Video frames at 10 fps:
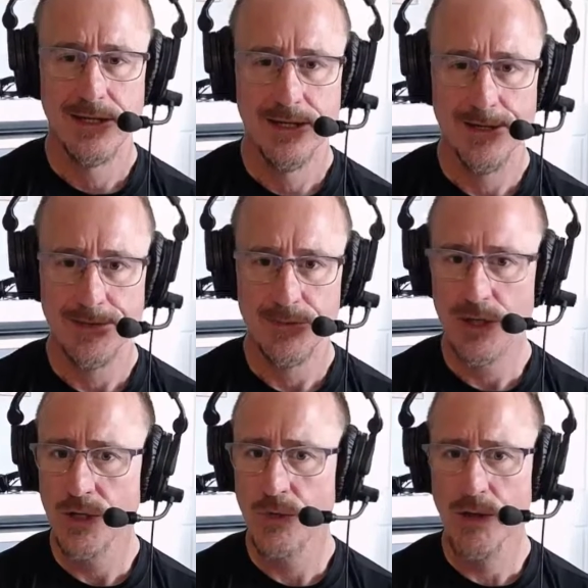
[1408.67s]
Um,
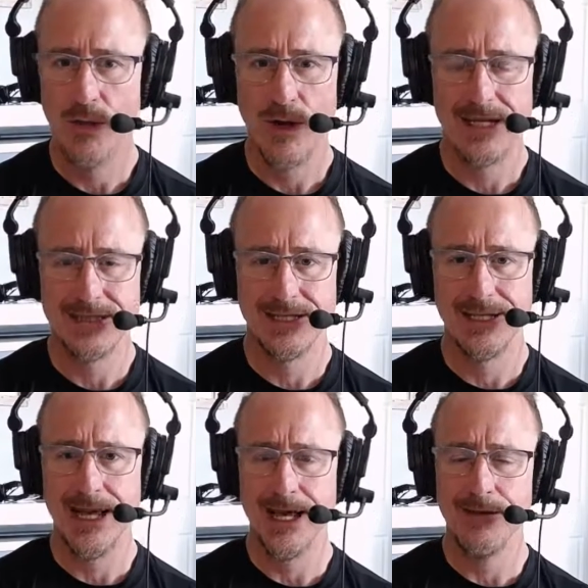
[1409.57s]
look at where we're at
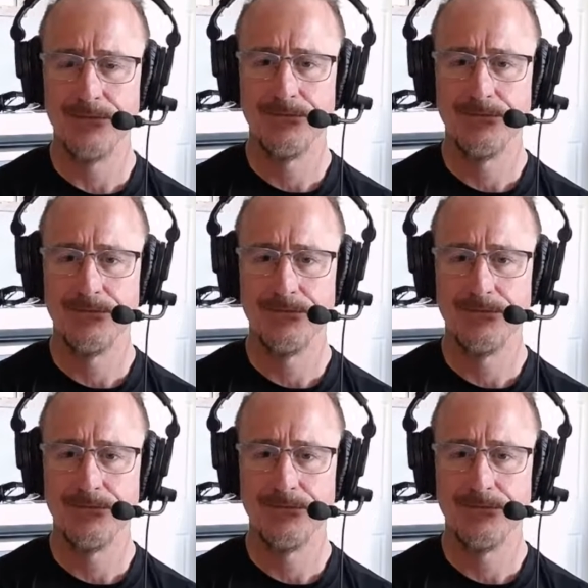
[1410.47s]
today.